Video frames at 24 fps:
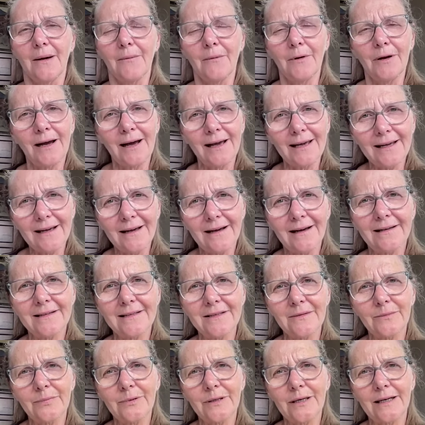And when I
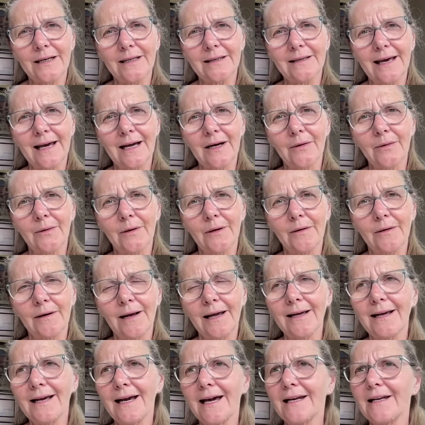contemplated that quote,
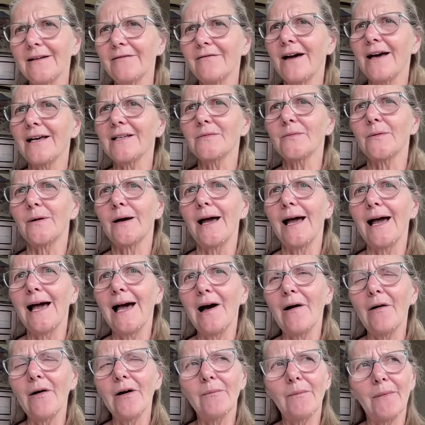I kind of asked, well,
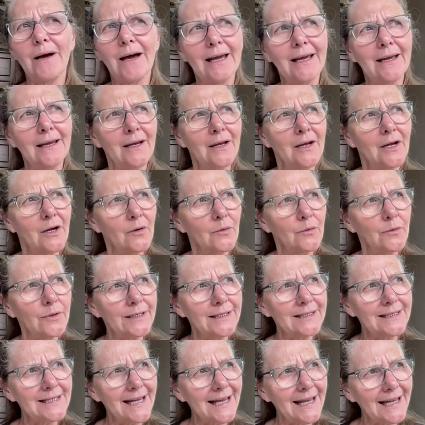how am I
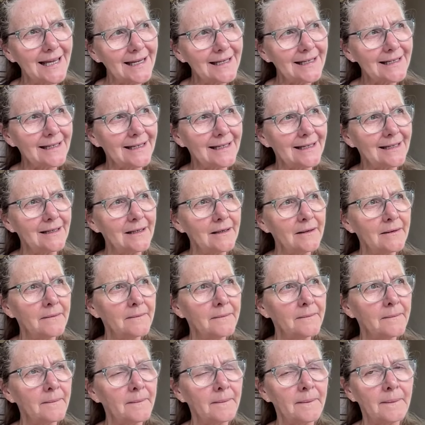retaining
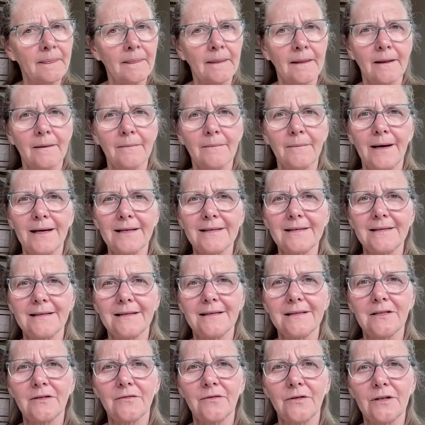my
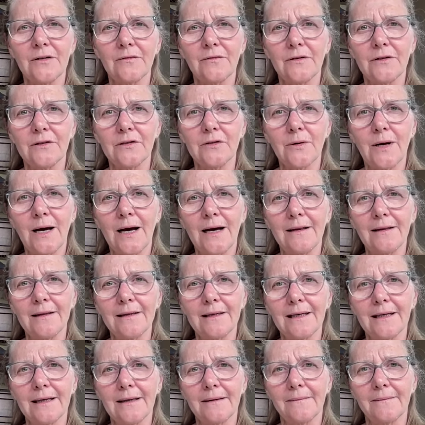sense of
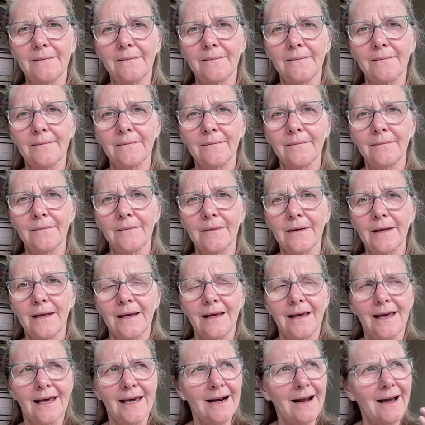individuality?
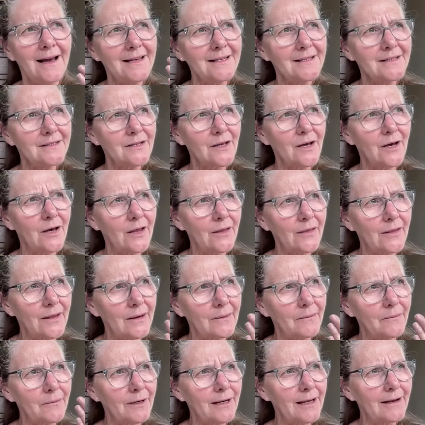And I saw
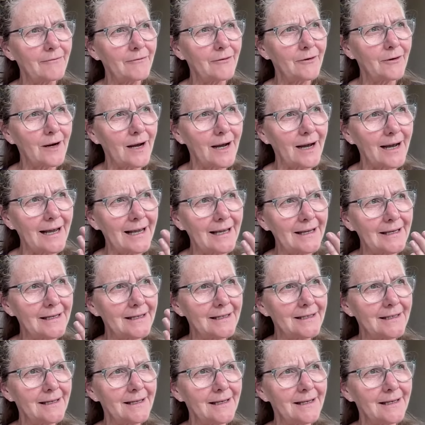that whenever I